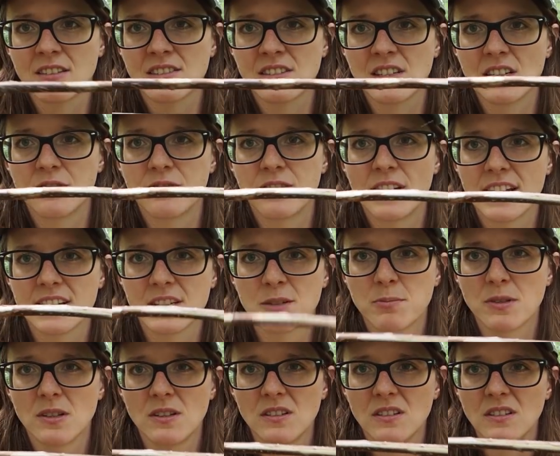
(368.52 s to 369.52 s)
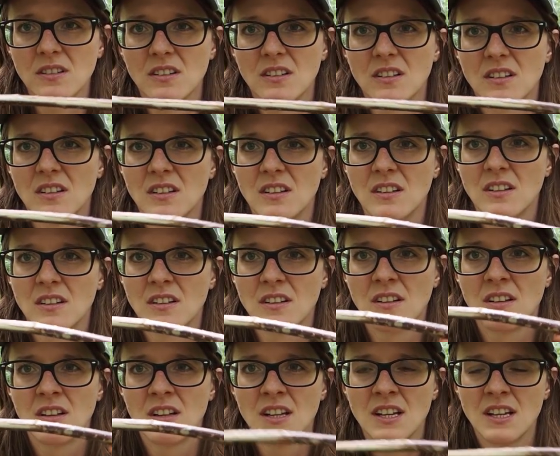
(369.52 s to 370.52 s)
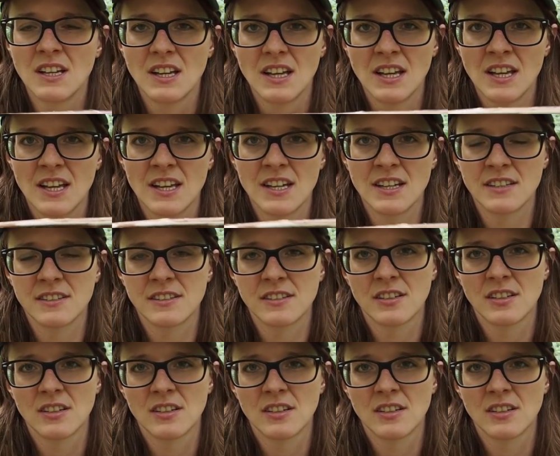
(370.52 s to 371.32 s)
still flexible, and